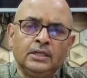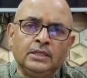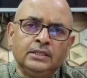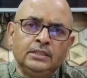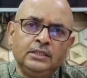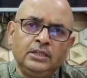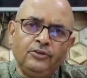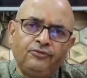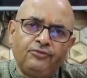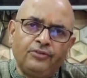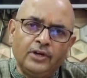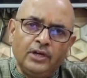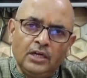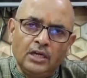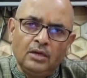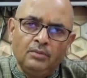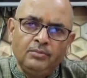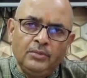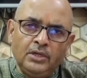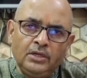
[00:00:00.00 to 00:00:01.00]
The
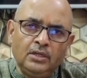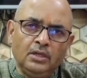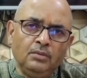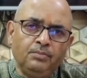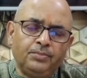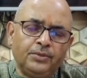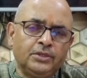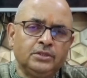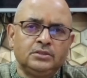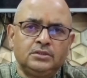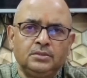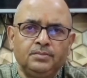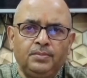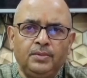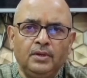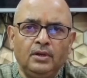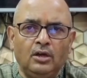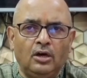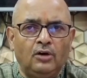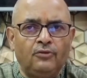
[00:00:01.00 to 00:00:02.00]
fundamental
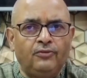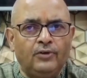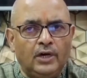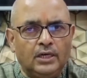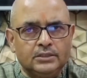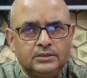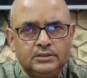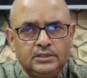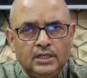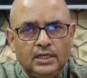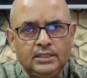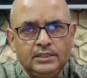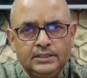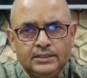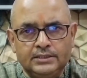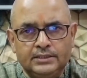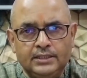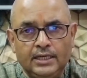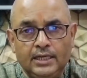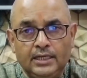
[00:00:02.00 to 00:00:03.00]
principle of ASEAN
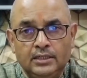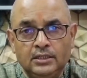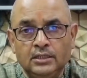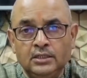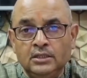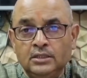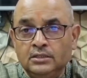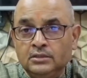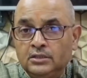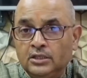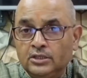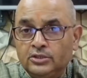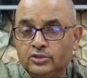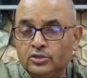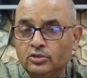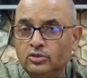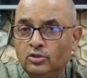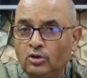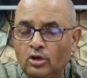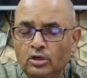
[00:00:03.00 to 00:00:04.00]
is that there
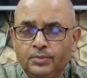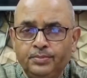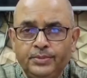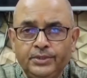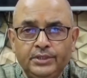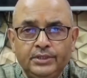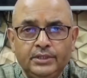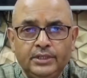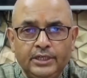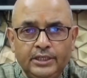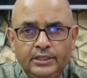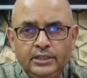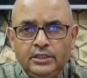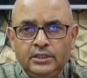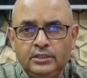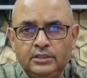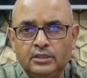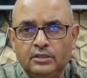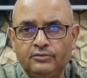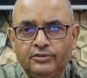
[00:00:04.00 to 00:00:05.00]
should not be any
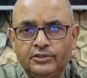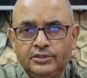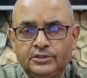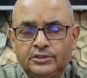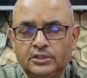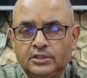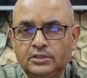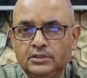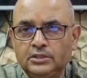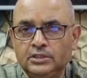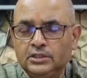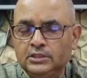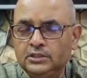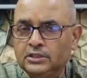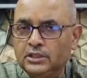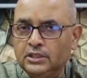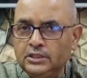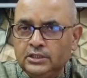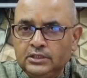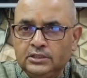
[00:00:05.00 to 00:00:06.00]
intervention in
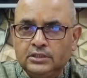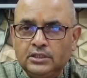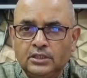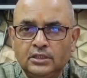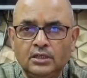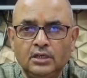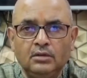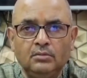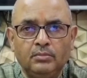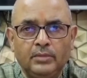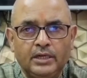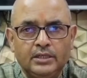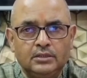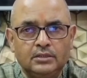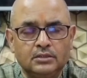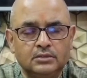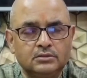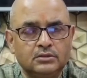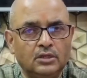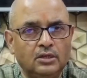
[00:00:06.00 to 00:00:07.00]
the internal
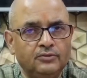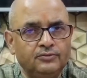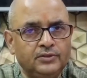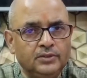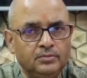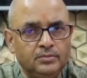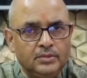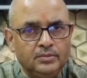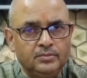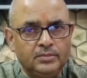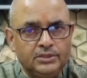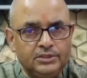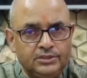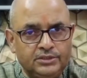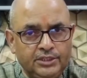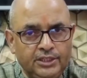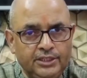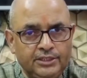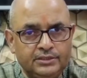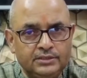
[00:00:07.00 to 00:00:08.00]
matters of the member
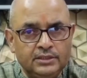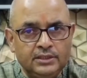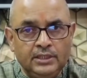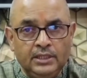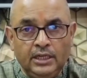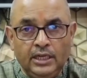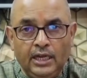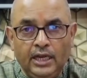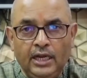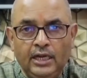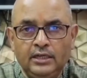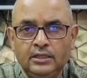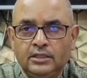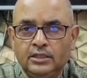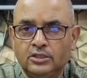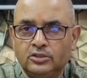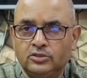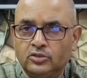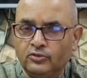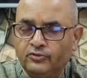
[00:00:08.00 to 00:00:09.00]
states and
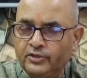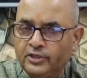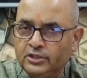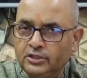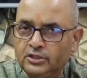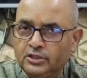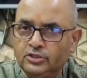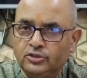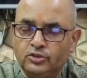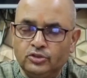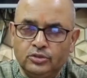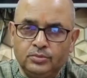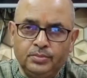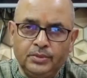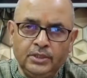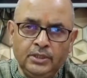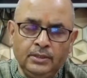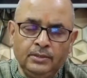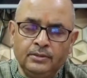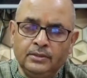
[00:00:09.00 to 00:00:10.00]
their sovereignty should
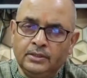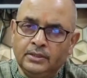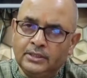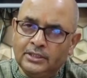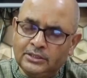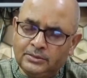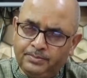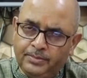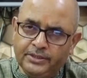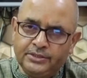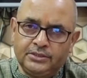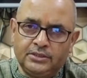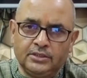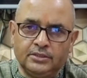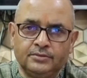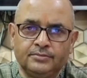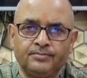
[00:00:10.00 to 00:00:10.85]
be respected.